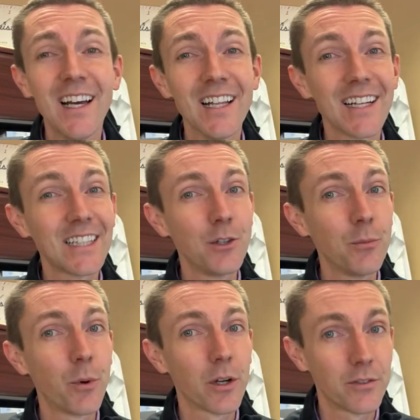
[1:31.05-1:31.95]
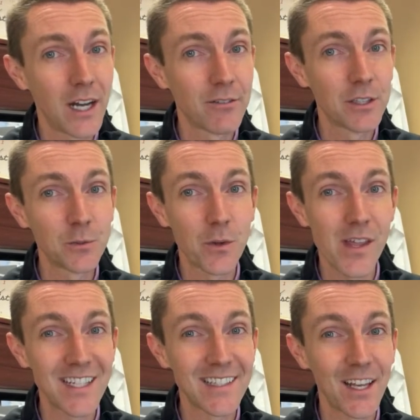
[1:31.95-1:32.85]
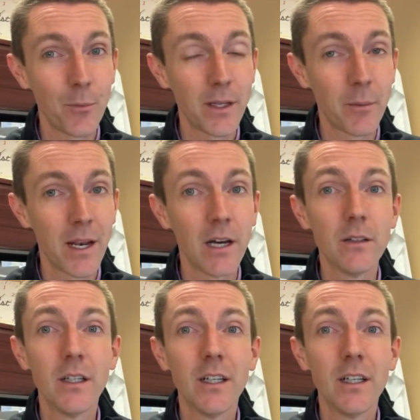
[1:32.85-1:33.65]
elect a new board of governors, which that slate will be coming out